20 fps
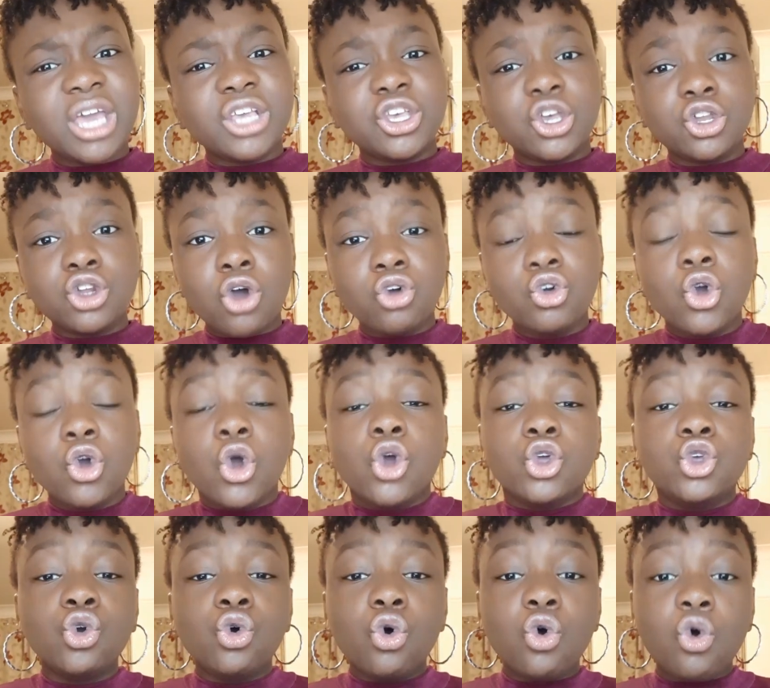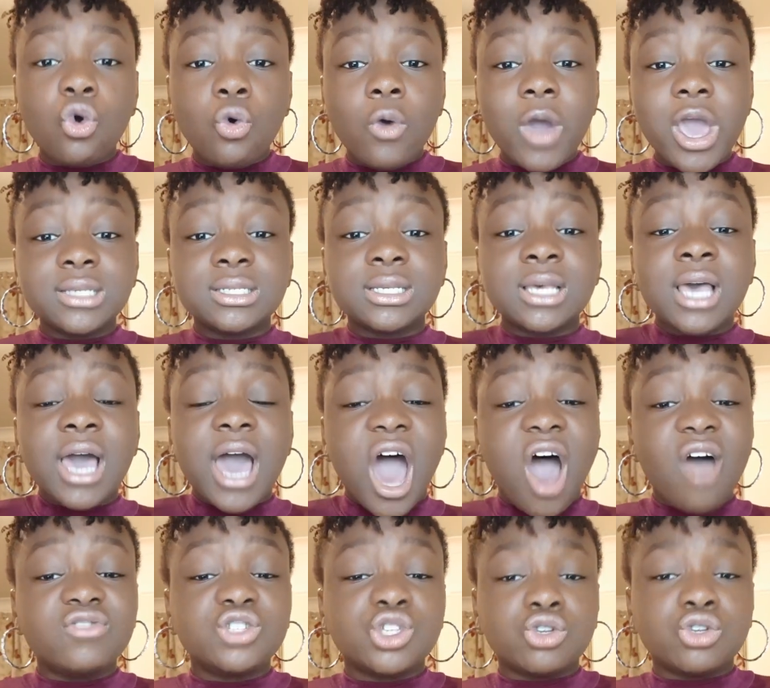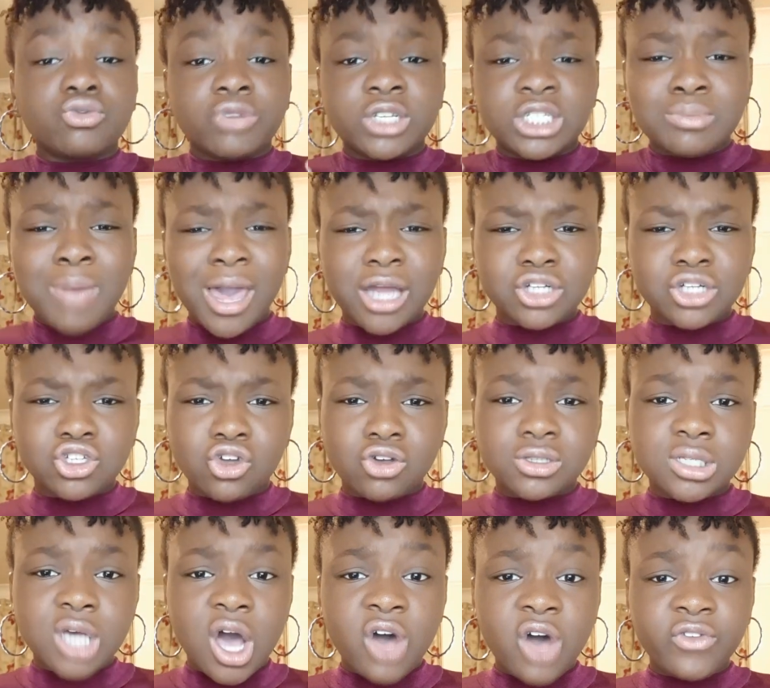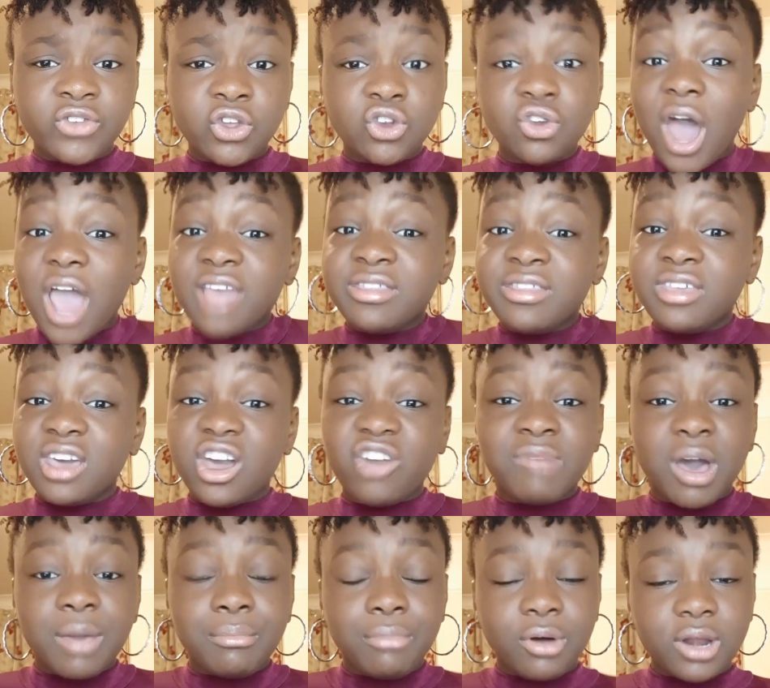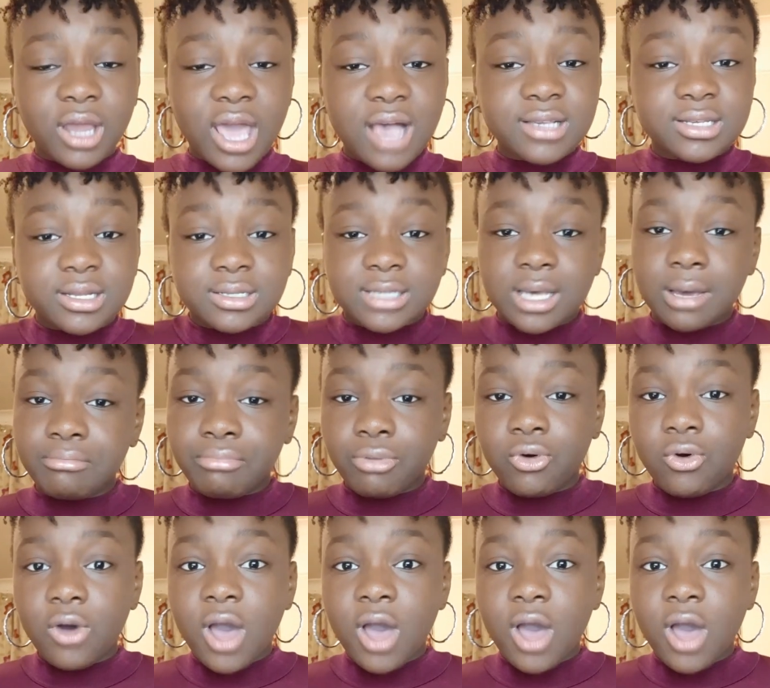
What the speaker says: You always have to respect yourself. I think of my body as a temple